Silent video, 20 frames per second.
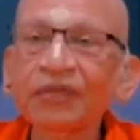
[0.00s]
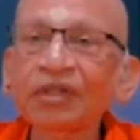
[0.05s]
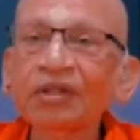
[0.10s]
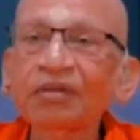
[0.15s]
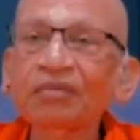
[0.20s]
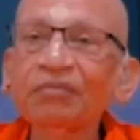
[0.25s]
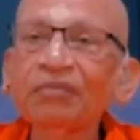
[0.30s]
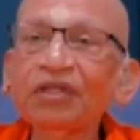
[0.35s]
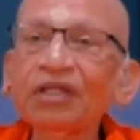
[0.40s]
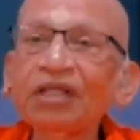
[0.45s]

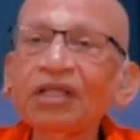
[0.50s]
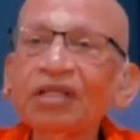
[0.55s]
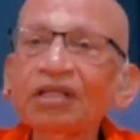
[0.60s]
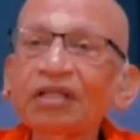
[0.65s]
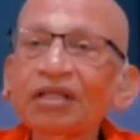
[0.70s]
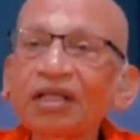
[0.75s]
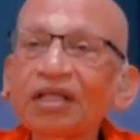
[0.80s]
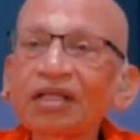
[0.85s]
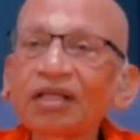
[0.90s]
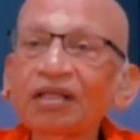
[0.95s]
Meaning
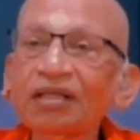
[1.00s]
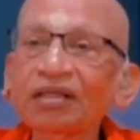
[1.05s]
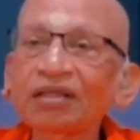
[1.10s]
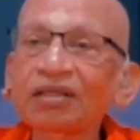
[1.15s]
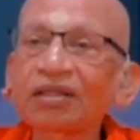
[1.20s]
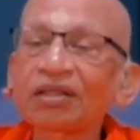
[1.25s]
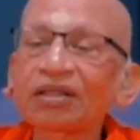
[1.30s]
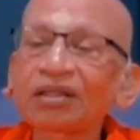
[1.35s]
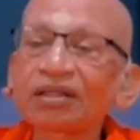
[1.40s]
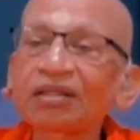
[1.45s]
that
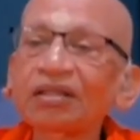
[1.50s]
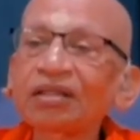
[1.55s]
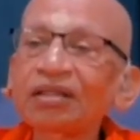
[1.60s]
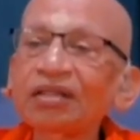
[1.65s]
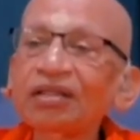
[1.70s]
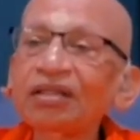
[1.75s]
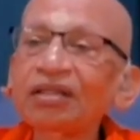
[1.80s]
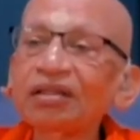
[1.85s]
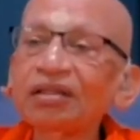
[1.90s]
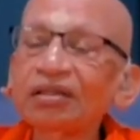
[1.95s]

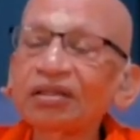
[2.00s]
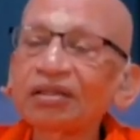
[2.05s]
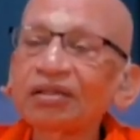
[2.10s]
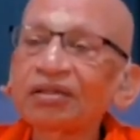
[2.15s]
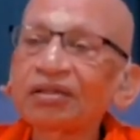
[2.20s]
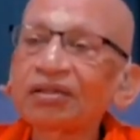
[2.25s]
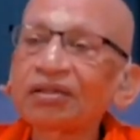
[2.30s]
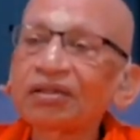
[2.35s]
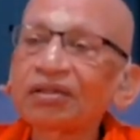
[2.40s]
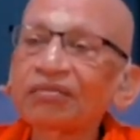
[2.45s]
the
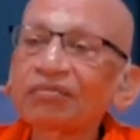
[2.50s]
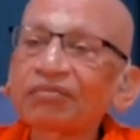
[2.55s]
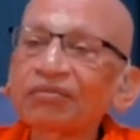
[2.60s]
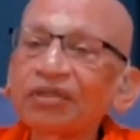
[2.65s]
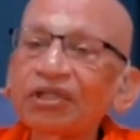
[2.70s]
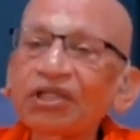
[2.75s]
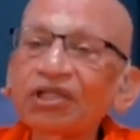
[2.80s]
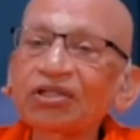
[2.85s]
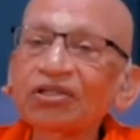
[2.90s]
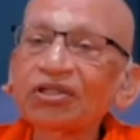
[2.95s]

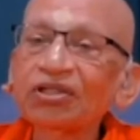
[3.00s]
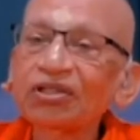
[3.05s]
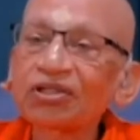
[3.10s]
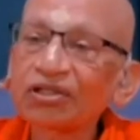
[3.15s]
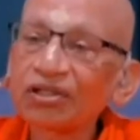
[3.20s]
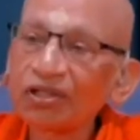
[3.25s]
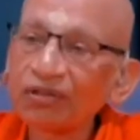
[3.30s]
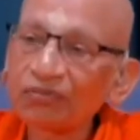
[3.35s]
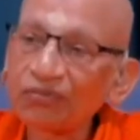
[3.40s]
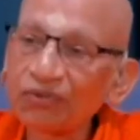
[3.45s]
teachers
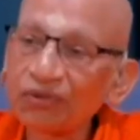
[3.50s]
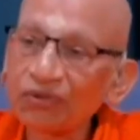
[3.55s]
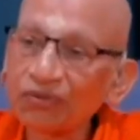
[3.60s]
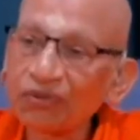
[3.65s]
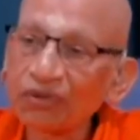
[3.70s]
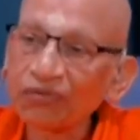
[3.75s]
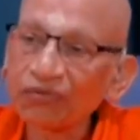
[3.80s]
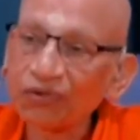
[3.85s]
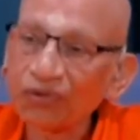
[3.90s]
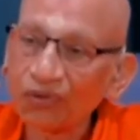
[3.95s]
come
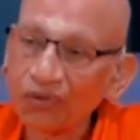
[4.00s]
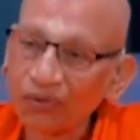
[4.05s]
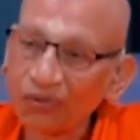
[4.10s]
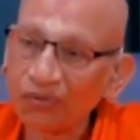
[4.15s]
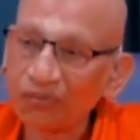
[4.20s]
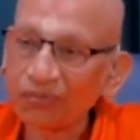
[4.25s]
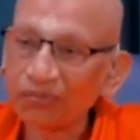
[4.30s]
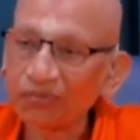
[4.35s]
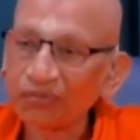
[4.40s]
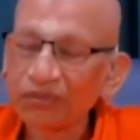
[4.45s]
to our
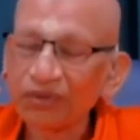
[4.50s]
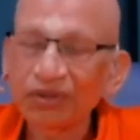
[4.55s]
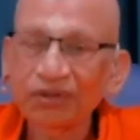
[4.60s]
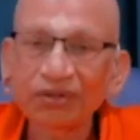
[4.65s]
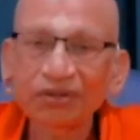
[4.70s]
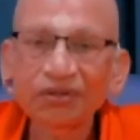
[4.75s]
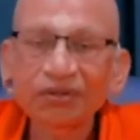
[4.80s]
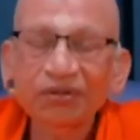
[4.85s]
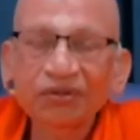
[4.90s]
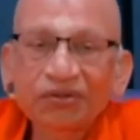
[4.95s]
home.
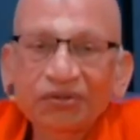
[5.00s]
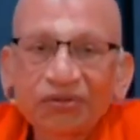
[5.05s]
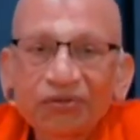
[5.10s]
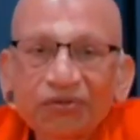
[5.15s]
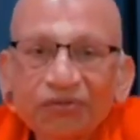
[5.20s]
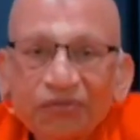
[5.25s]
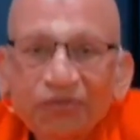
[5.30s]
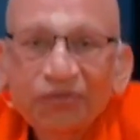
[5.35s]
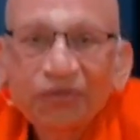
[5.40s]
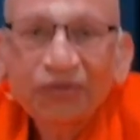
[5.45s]

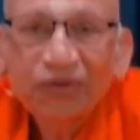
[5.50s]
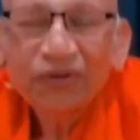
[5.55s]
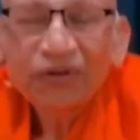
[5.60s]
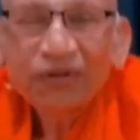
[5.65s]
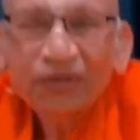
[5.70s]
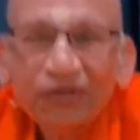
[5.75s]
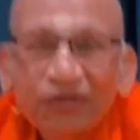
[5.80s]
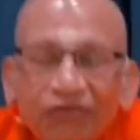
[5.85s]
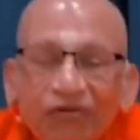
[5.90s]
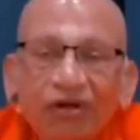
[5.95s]
So,
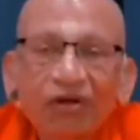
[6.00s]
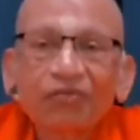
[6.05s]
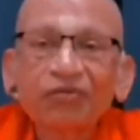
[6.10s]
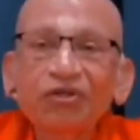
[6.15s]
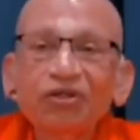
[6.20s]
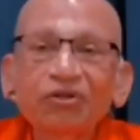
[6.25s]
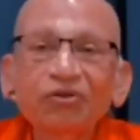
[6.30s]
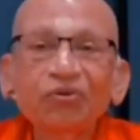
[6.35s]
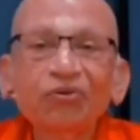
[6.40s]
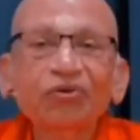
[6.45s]

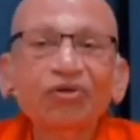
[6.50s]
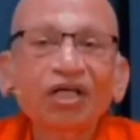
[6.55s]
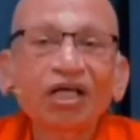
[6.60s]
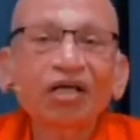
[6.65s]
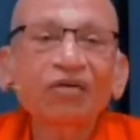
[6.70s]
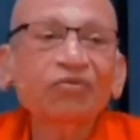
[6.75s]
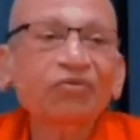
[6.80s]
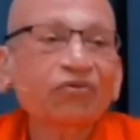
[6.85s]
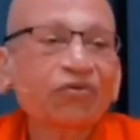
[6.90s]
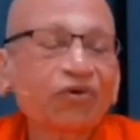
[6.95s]
Swami, you
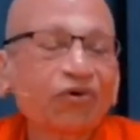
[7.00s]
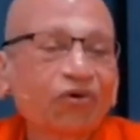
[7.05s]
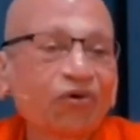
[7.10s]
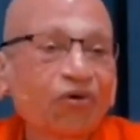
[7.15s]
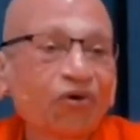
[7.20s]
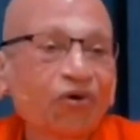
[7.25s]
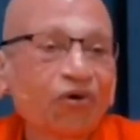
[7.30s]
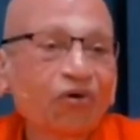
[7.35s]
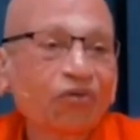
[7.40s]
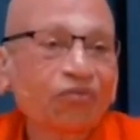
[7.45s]
came to our
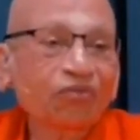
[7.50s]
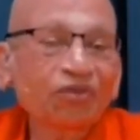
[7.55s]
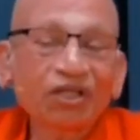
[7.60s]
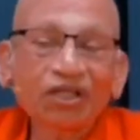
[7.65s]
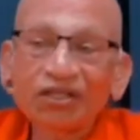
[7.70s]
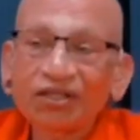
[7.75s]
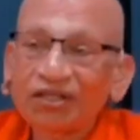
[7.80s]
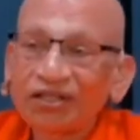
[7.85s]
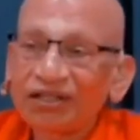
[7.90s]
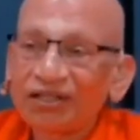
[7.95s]
home the
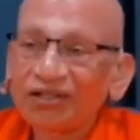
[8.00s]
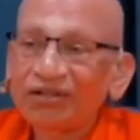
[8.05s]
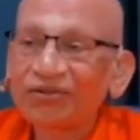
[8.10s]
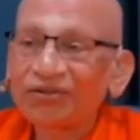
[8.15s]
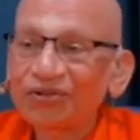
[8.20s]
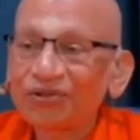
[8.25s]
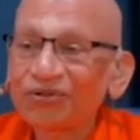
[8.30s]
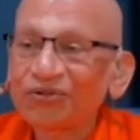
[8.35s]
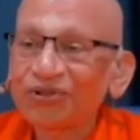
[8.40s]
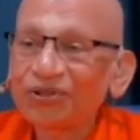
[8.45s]
other day,
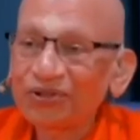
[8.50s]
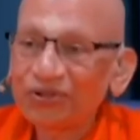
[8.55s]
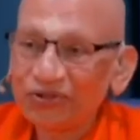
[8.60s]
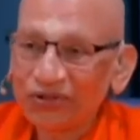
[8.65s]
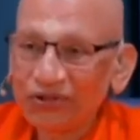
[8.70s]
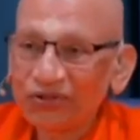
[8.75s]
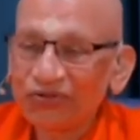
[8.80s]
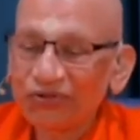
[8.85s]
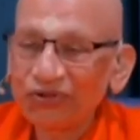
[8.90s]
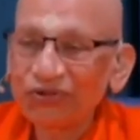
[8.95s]
so this
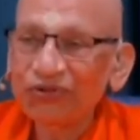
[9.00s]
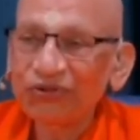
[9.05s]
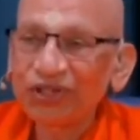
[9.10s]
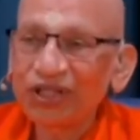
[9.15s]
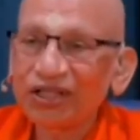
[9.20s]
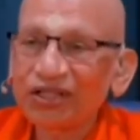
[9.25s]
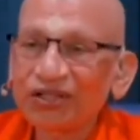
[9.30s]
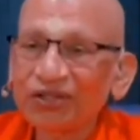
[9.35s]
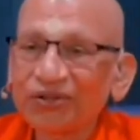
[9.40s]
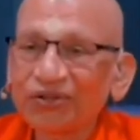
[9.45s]
was a few
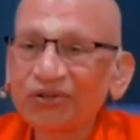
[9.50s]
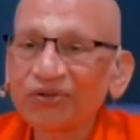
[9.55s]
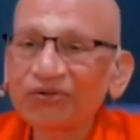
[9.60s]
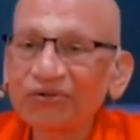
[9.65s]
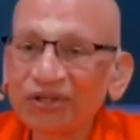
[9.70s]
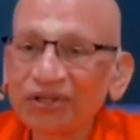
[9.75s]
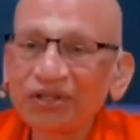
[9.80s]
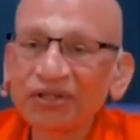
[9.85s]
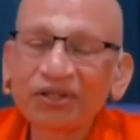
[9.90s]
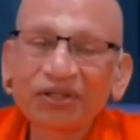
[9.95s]
years ago when